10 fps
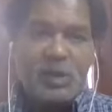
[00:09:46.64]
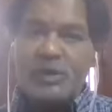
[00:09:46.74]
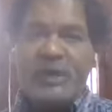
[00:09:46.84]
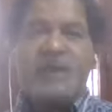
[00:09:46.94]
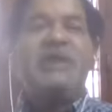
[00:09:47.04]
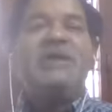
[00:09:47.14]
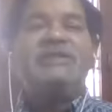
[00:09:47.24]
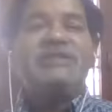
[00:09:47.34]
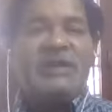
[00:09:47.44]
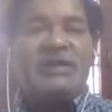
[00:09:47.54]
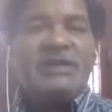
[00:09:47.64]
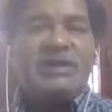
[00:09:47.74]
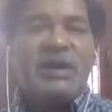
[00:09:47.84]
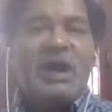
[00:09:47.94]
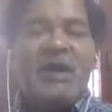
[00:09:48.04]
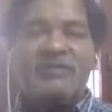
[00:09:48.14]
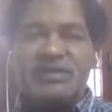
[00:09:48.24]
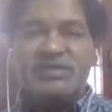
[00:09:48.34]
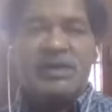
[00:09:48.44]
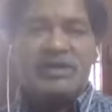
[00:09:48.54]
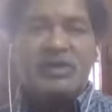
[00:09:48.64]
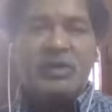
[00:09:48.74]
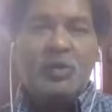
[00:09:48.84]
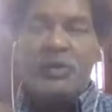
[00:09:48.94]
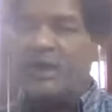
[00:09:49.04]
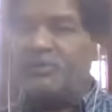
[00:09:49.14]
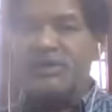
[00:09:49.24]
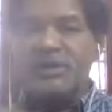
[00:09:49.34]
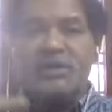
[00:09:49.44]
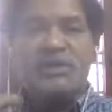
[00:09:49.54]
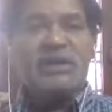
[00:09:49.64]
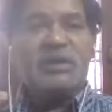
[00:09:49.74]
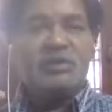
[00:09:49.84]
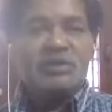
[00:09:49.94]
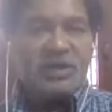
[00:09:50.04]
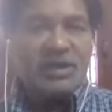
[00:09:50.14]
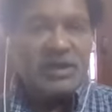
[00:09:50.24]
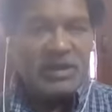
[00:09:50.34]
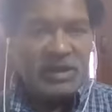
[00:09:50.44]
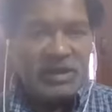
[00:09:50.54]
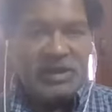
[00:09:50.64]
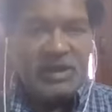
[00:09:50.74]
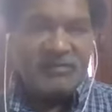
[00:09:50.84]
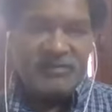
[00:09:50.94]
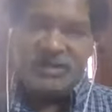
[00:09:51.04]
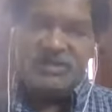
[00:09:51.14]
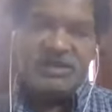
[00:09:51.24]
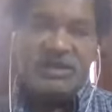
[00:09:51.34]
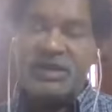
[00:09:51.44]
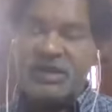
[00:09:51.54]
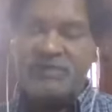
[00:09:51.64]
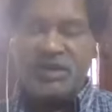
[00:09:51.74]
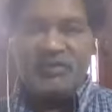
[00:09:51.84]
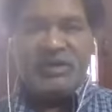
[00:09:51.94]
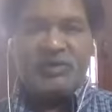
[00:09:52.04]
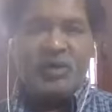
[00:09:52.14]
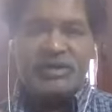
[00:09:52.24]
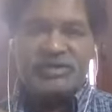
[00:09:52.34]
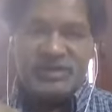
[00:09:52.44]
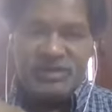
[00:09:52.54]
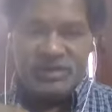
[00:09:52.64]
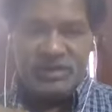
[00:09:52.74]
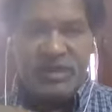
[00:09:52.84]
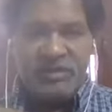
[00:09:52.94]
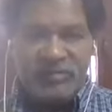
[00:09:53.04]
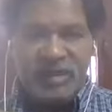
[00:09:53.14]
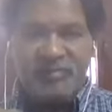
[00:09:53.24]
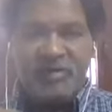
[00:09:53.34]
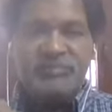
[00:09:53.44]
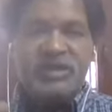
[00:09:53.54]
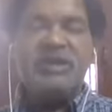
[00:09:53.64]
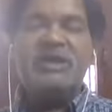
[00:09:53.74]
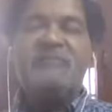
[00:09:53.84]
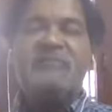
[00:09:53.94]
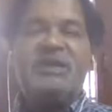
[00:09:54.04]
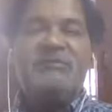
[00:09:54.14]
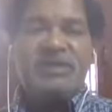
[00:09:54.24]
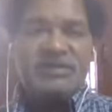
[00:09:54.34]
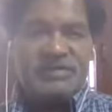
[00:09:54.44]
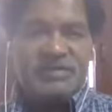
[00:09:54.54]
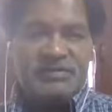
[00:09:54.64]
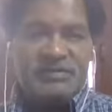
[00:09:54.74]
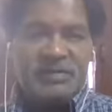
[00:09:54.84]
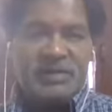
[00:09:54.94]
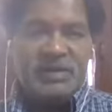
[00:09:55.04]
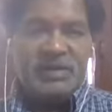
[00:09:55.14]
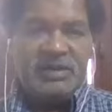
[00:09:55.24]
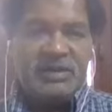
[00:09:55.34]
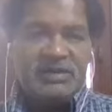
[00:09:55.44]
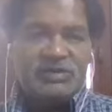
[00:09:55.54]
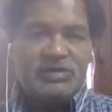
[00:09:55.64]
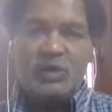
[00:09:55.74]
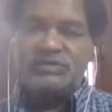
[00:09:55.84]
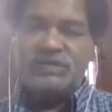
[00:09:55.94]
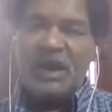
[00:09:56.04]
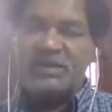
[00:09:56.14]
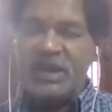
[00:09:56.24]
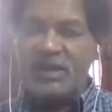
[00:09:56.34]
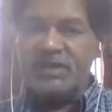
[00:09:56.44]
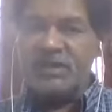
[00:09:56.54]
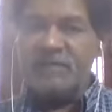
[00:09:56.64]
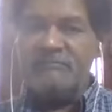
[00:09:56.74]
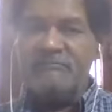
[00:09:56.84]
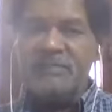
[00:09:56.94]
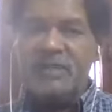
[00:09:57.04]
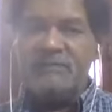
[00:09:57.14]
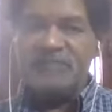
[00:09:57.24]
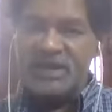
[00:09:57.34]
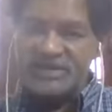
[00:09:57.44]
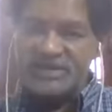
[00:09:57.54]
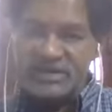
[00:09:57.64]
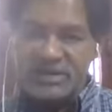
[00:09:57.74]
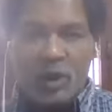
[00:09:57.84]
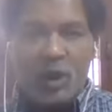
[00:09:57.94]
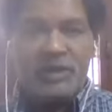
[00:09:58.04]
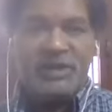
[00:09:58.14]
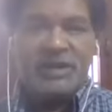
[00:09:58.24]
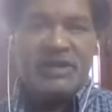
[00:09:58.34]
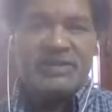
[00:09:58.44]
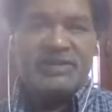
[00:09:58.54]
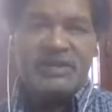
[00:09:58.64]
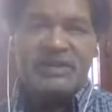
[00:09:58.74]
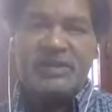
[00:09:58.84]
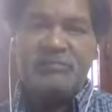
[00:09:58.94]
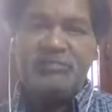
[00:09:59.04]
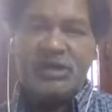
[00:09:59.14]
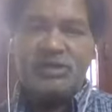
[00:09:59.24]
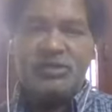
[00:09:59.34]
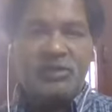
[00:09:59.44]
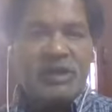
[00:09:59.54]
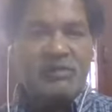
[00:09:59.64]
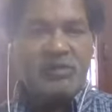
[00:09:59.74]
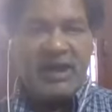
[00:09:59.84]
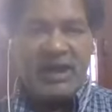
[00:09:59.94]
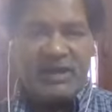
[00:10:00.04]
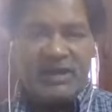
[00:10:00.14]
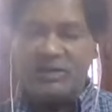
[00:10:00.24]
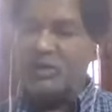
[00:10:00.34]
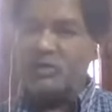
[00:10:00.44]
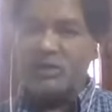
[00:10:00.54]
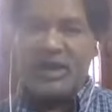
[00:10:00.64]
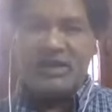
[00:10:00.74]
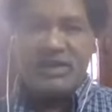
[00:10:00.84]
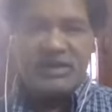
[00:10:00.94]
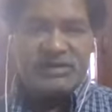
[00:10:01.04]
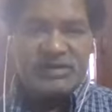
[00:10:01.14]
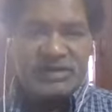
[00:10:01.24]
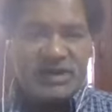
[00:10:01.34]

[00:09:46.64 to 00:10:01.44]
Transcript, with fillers: Okay, then after that, we have to take into account the limit, income limit. What is the minimum income limit? So that income plus non-agricultural income that you have to add and you have to calculate the